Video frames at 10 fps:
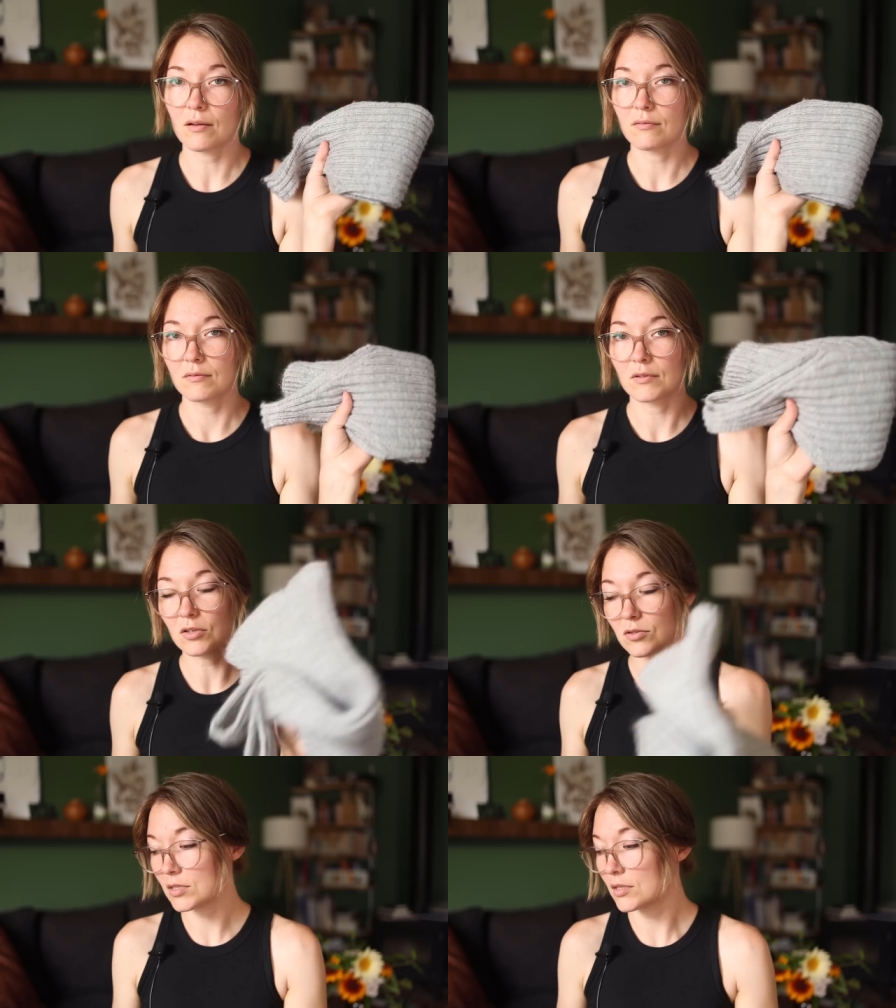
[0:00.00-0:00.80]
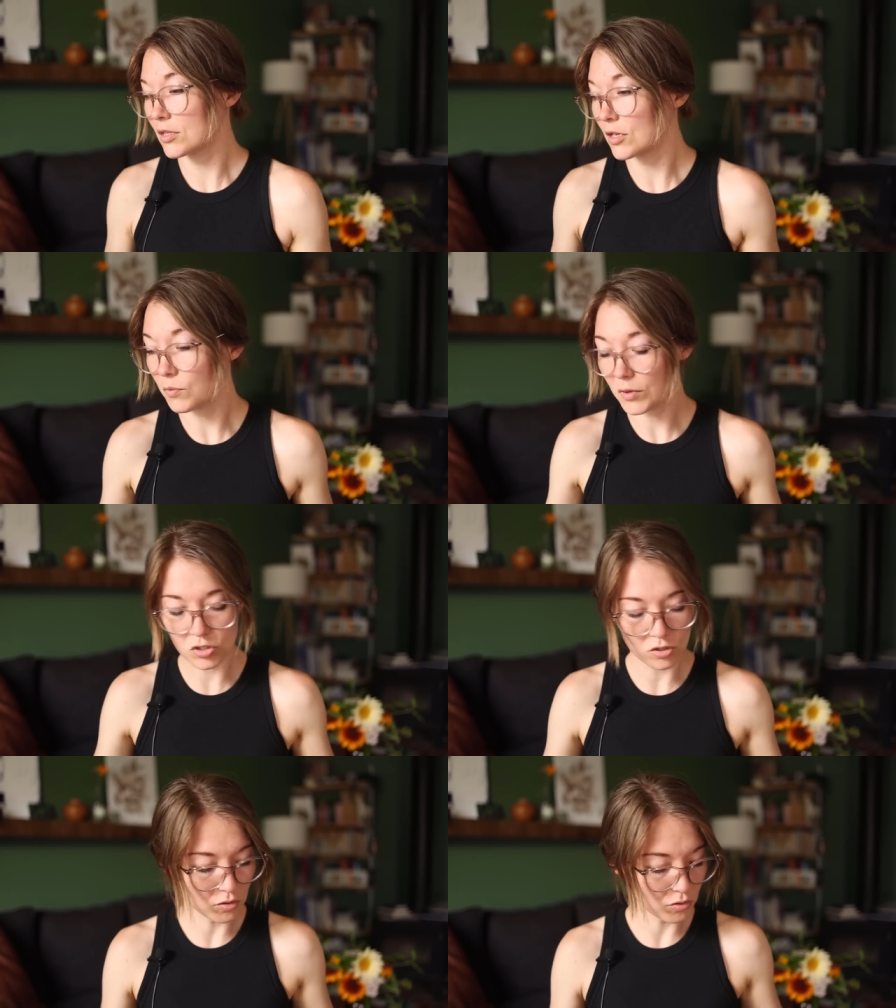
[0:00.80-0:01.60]
yeah, there's the
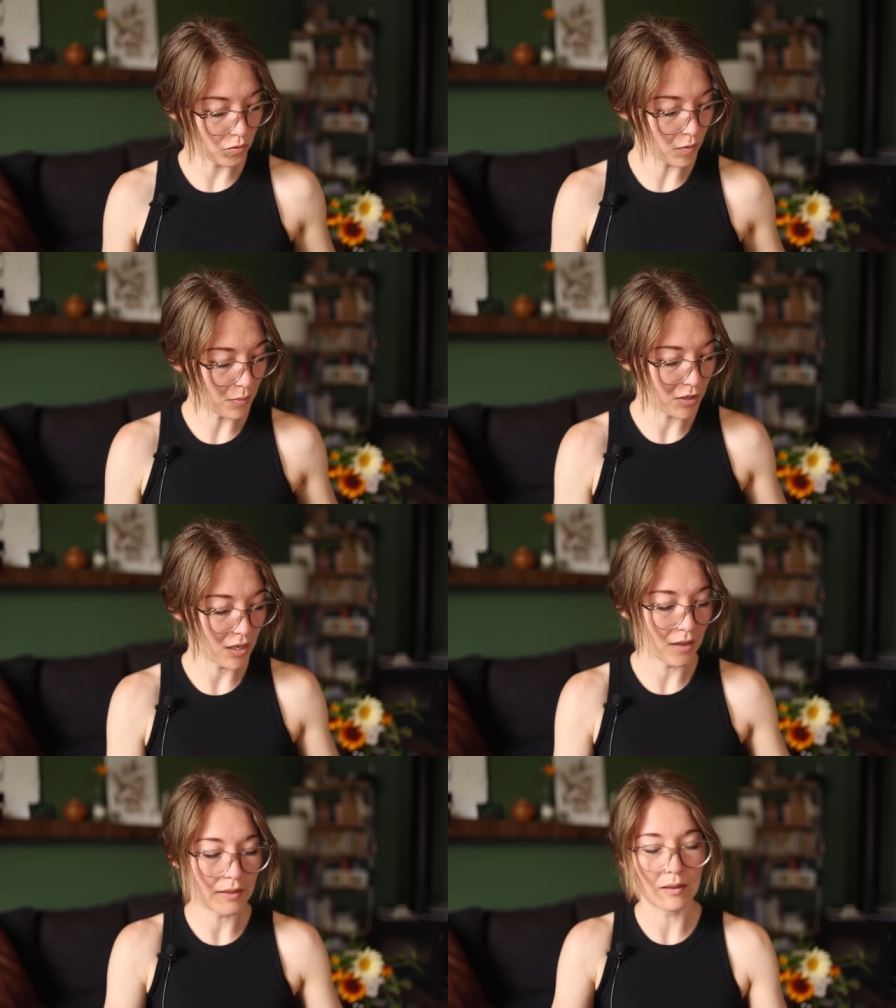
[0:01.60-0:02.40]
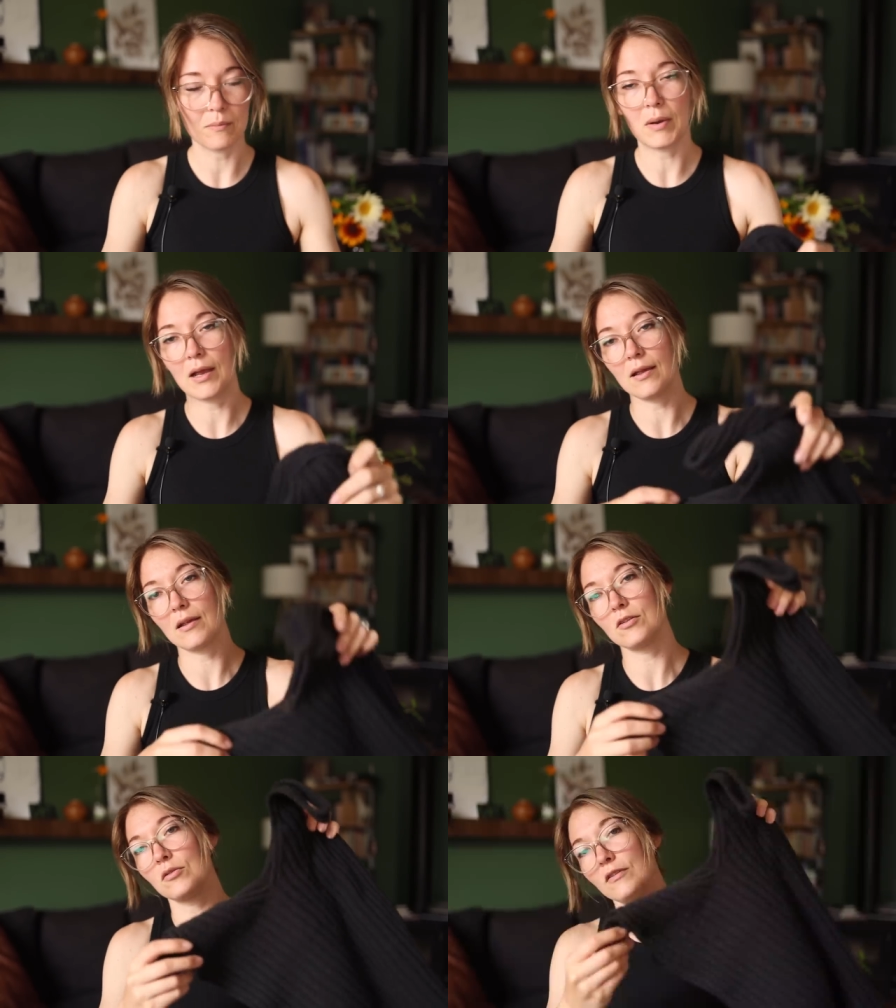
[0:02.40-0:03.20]
original Remi and then
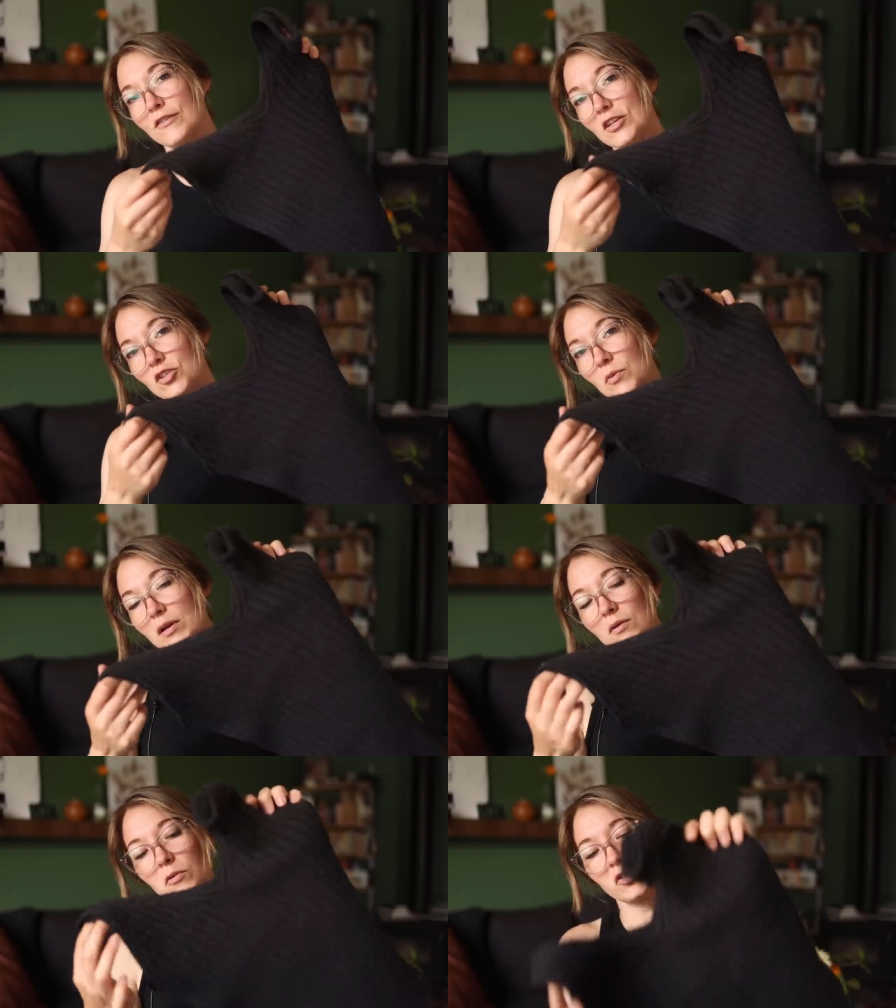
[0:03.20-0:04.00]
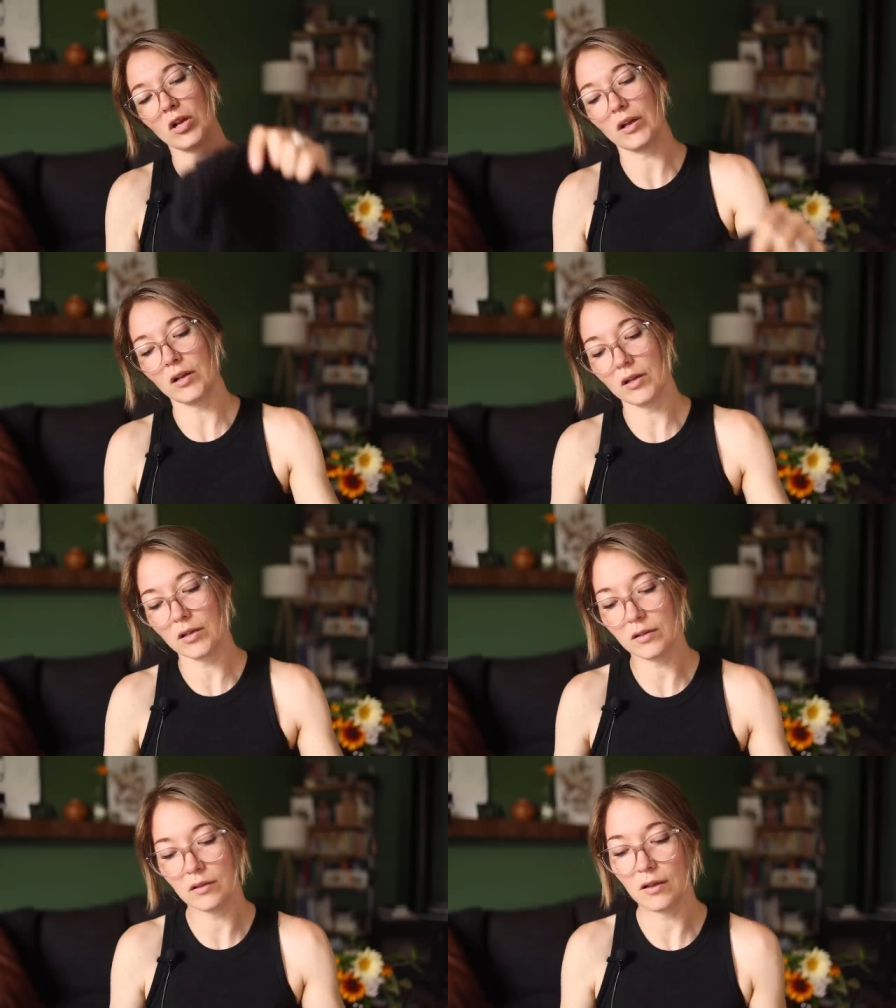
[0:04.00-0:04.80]
my newly finished one, which
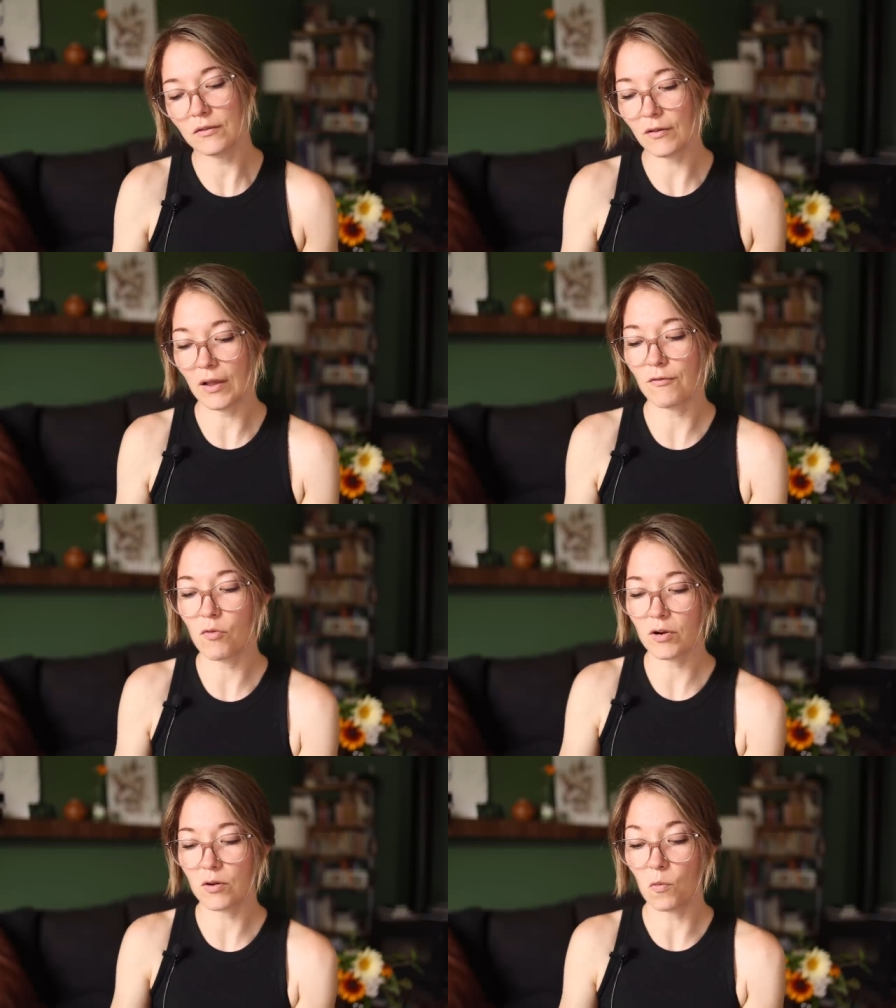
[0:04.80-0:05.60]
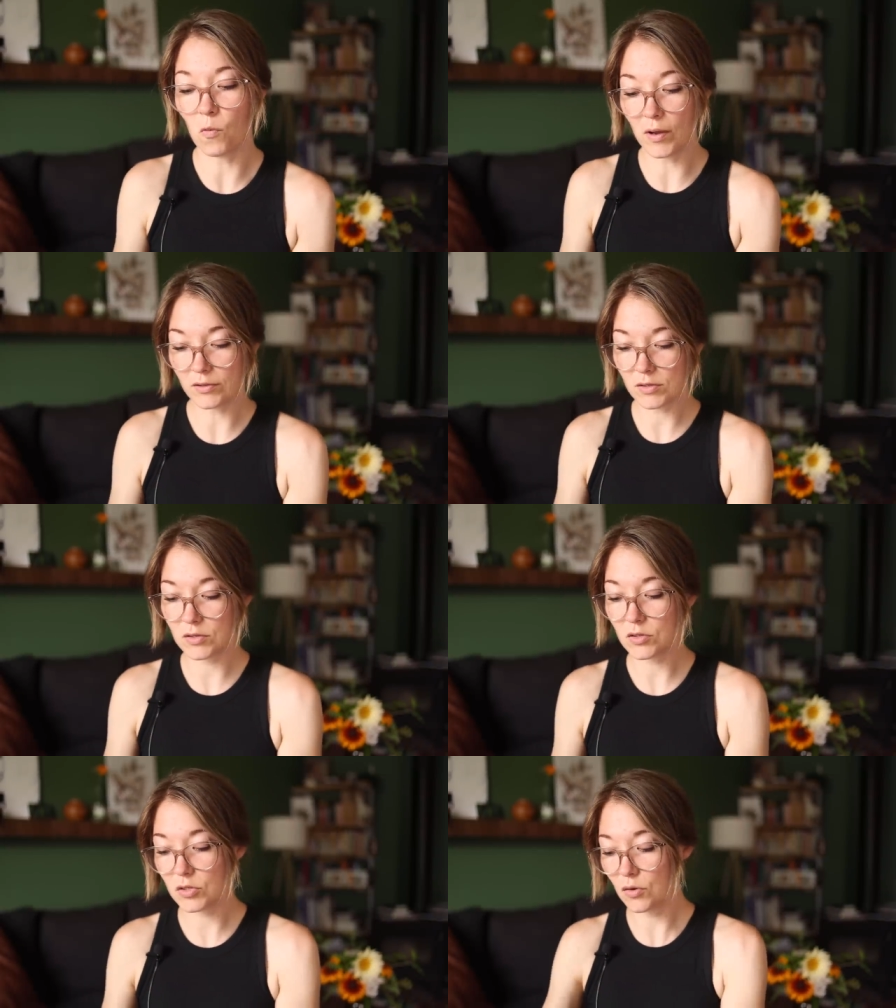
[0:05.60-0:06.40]
I love. I've worn it
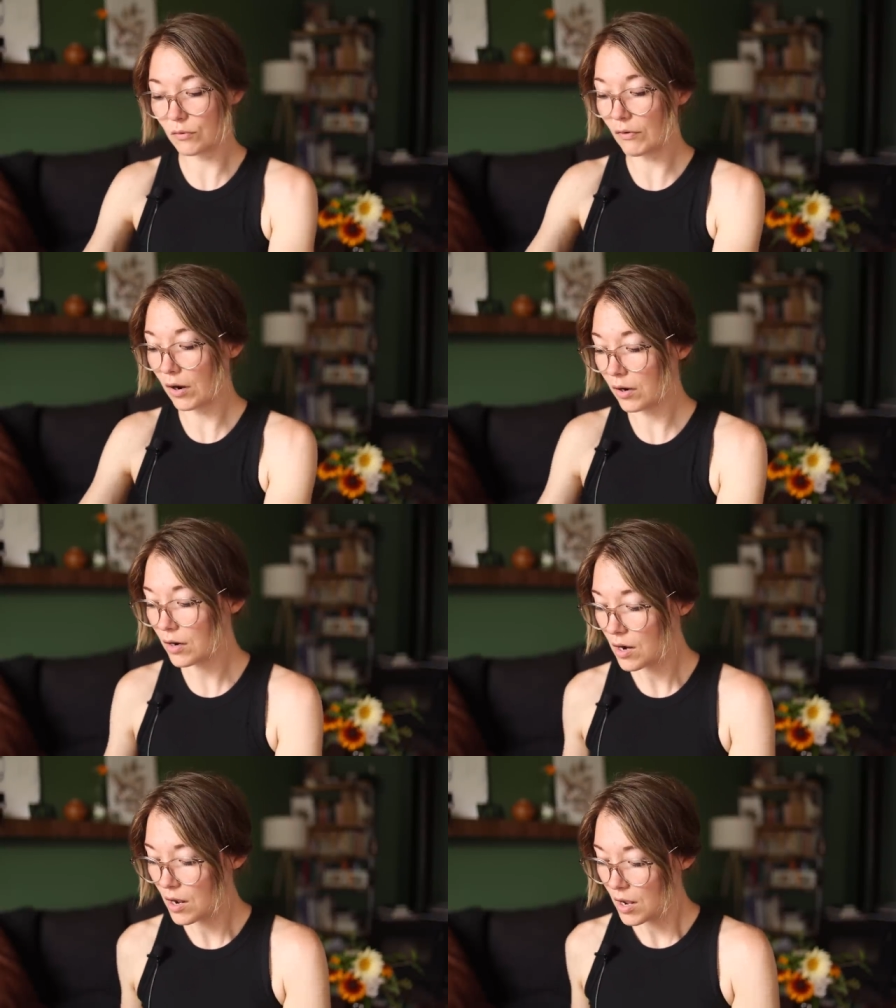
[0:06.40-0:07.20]
once so far.